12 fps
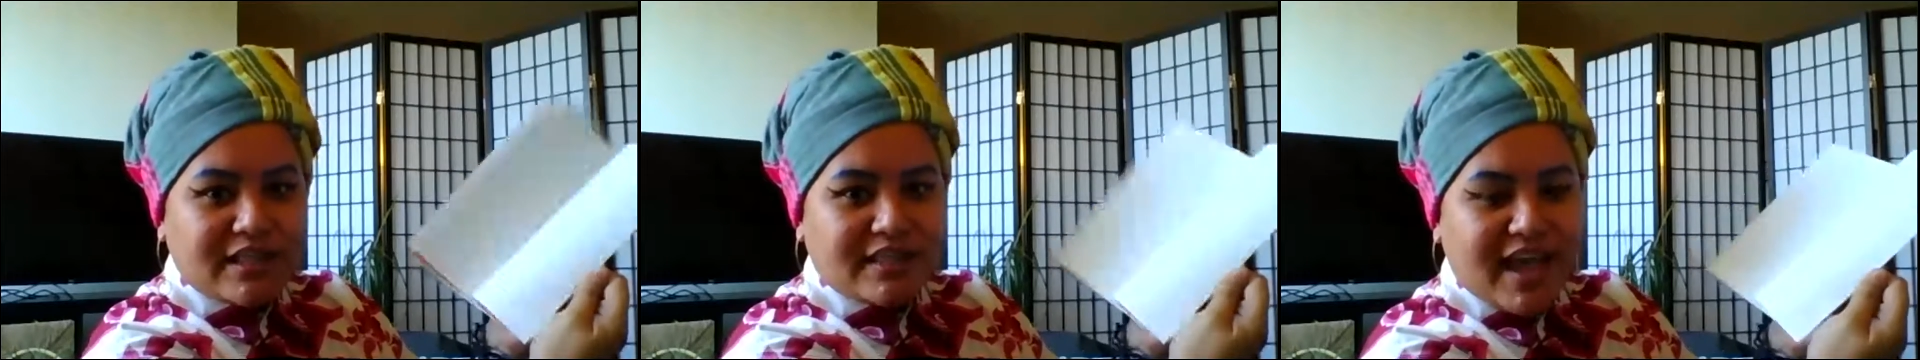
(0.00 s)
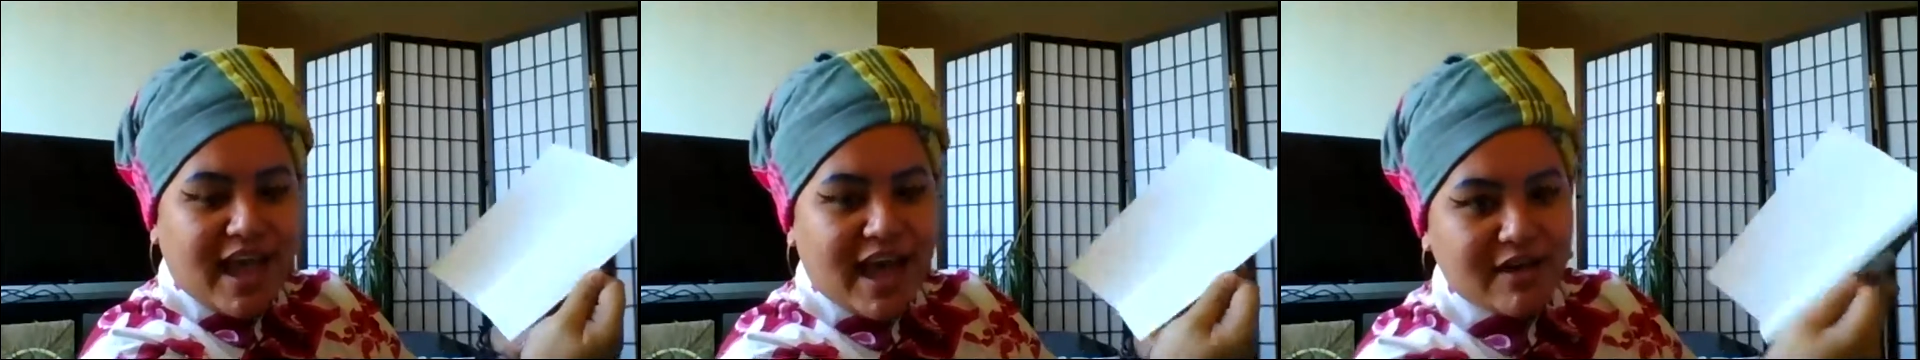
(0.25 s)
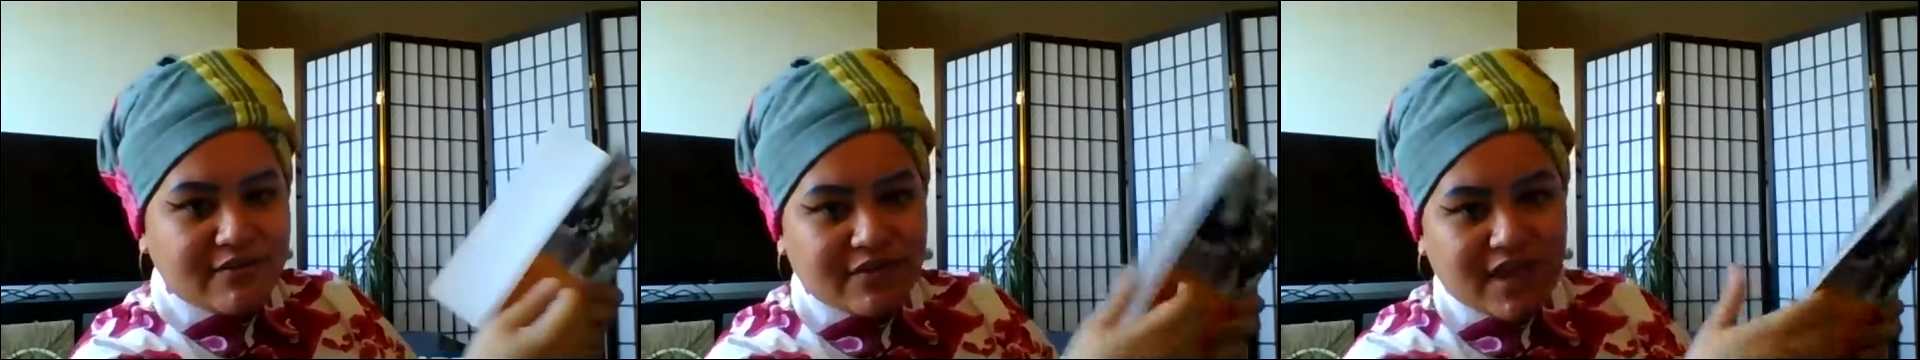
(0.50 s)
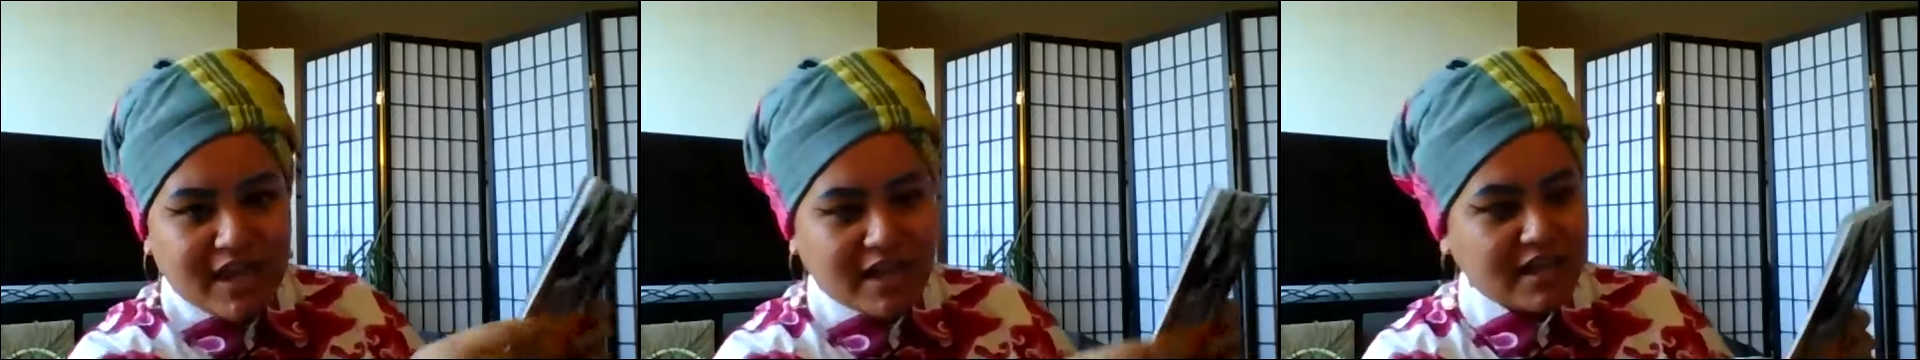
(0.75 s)
They have
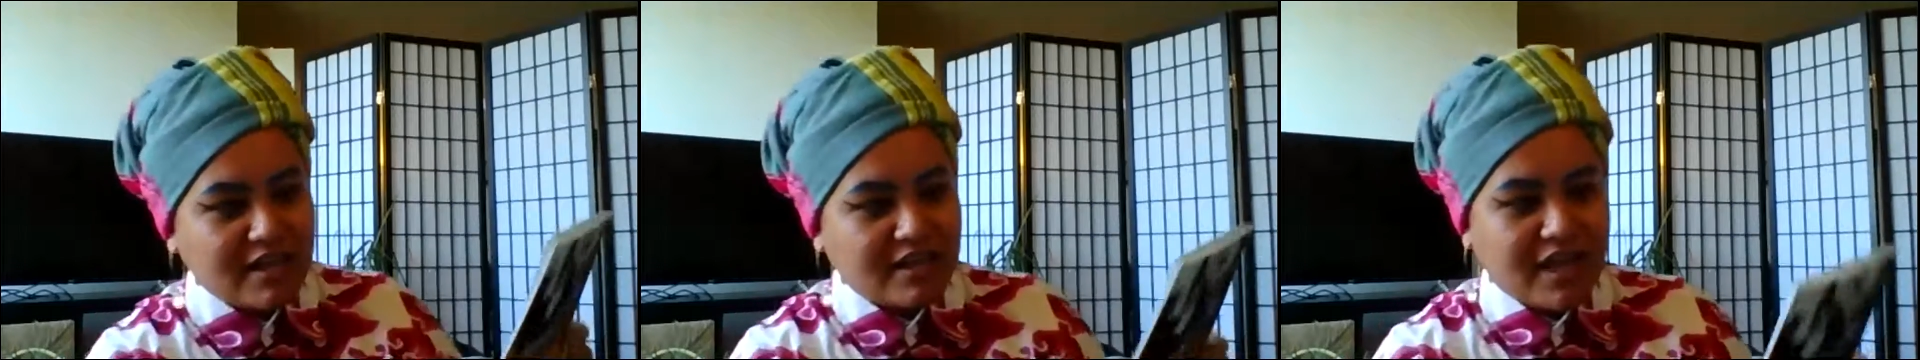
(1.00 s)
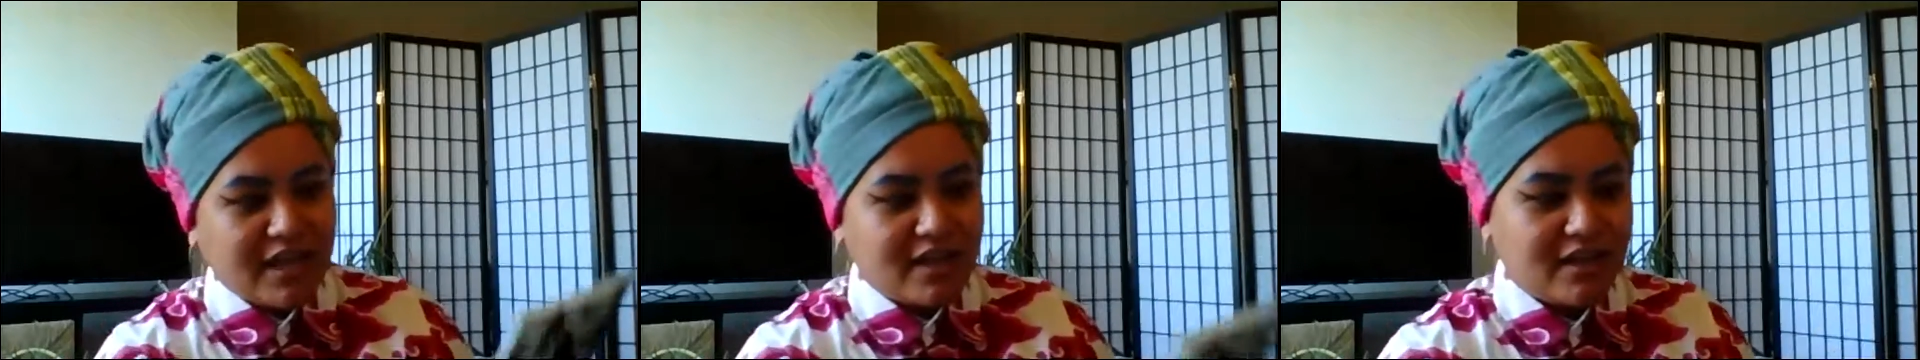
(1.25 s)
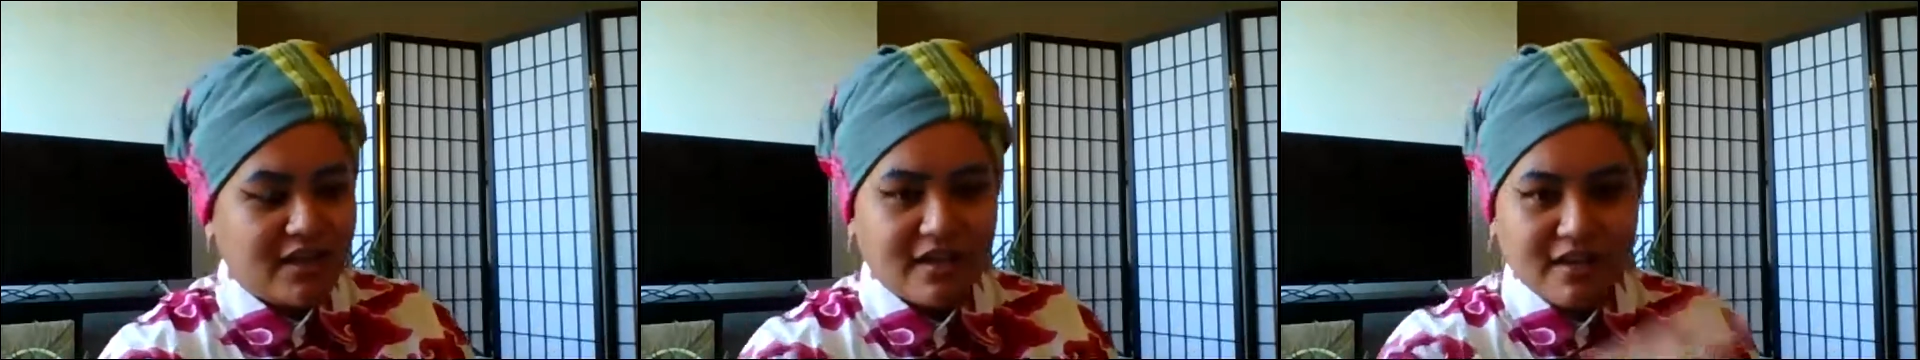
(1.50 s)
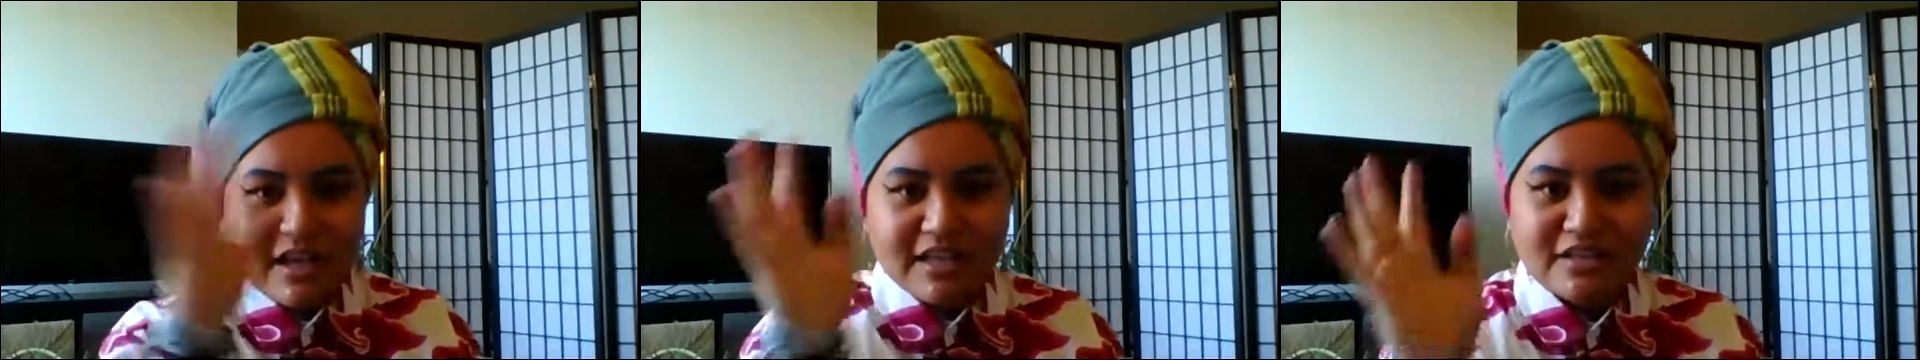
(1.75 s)
a
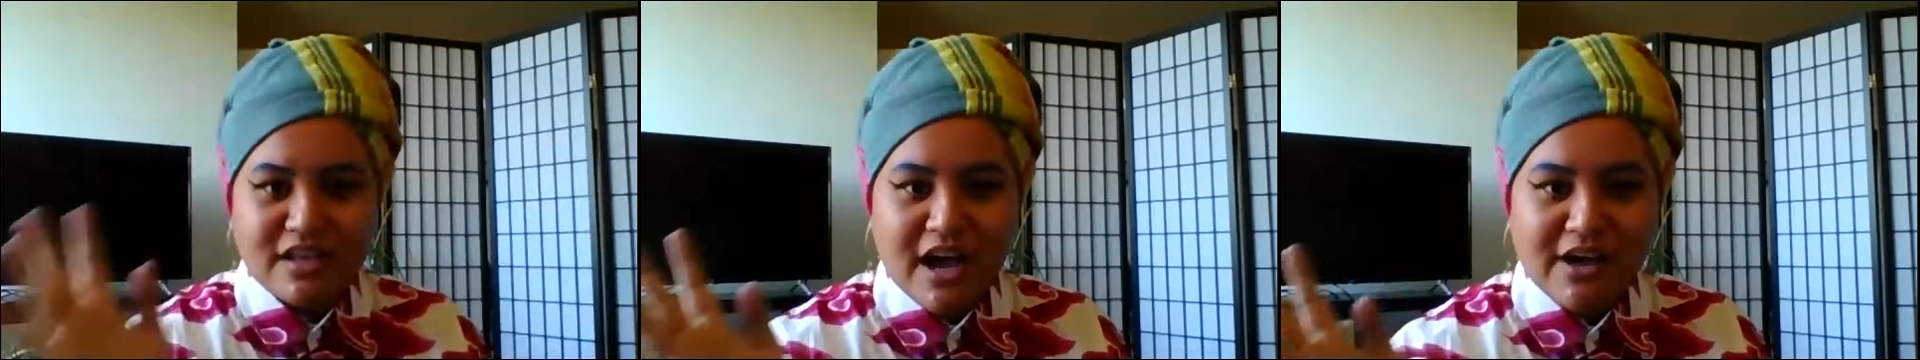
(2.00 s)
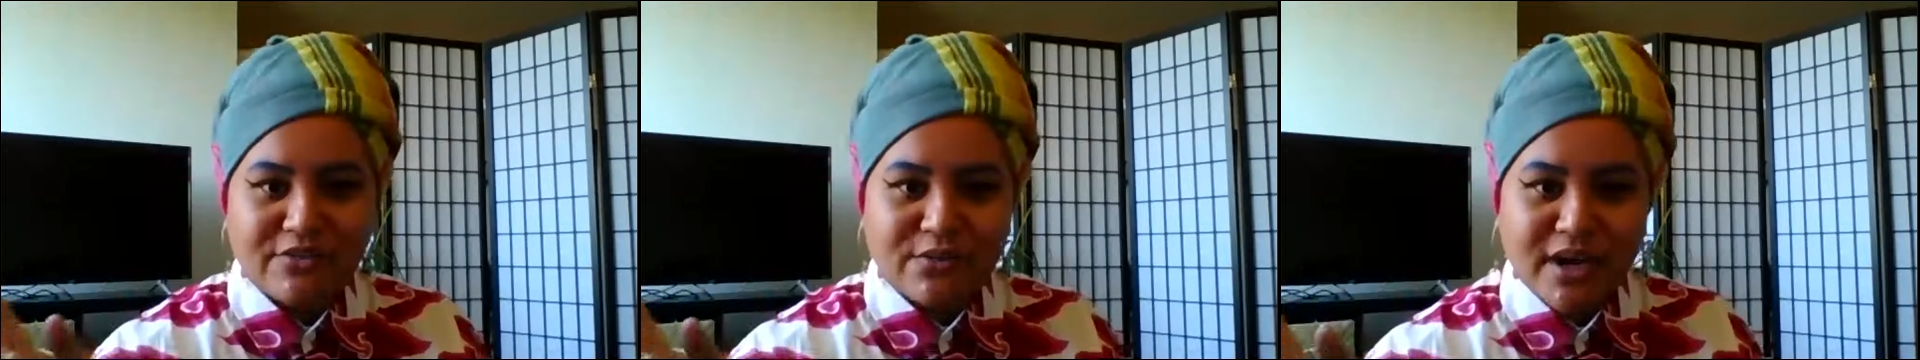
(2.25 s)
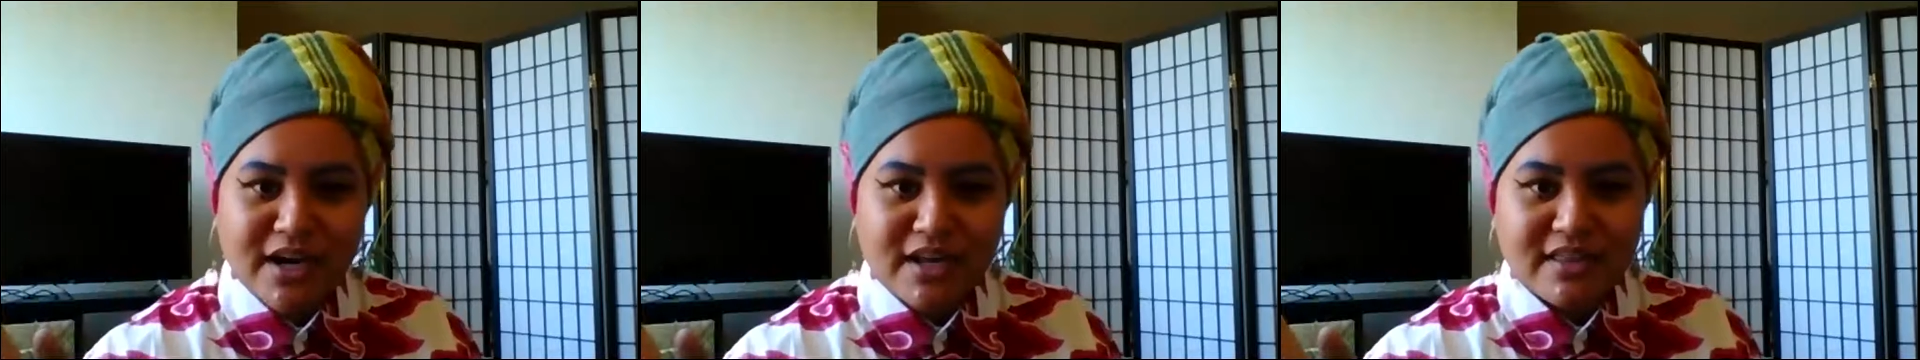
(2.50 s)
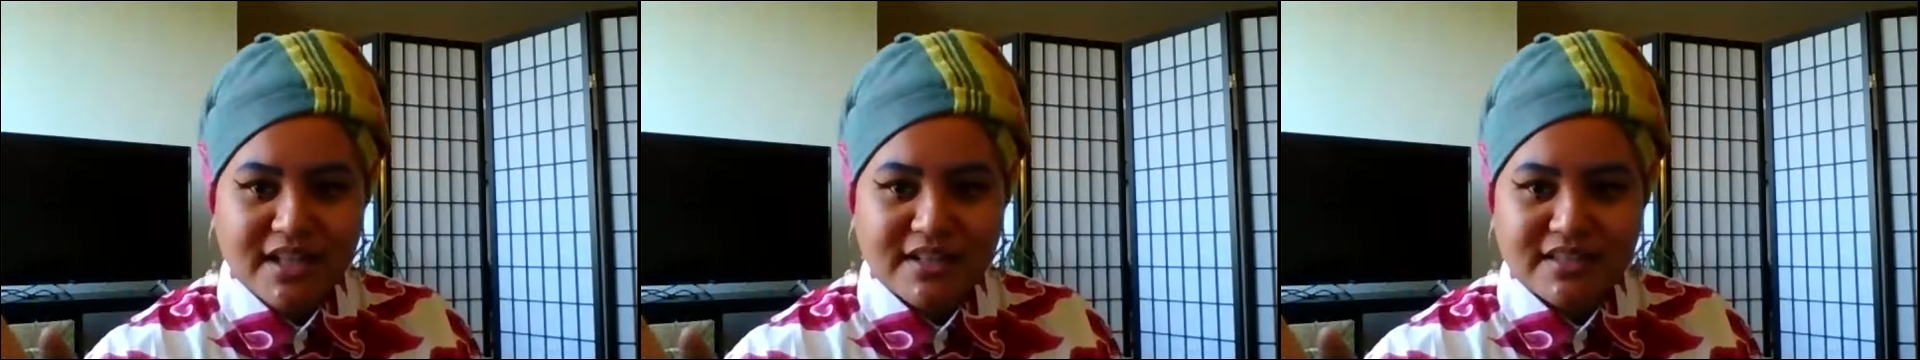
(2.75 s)
software
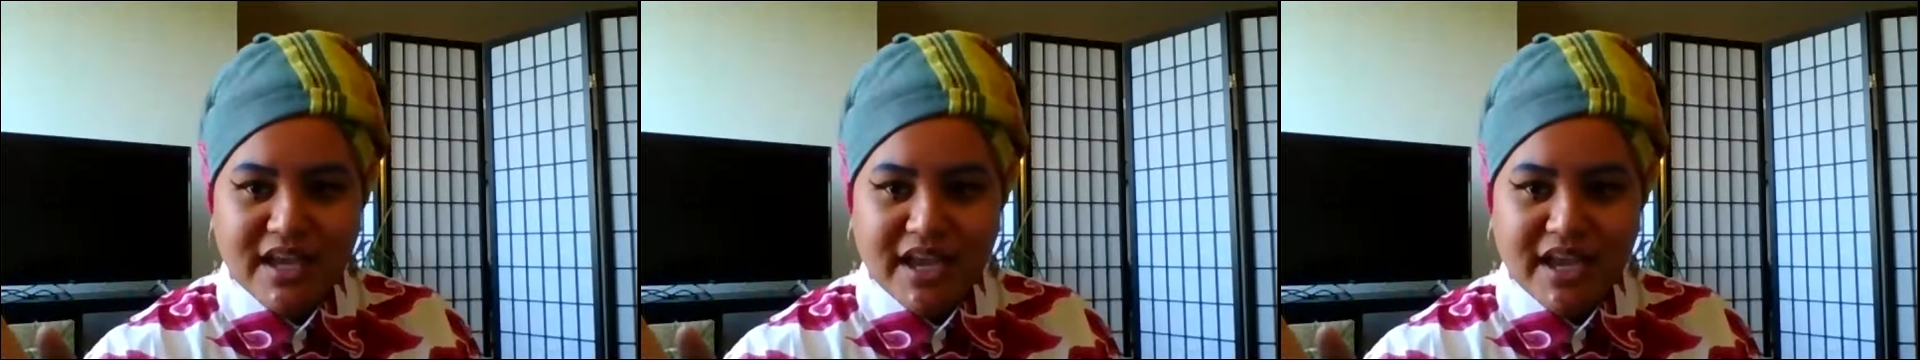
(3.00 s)
that's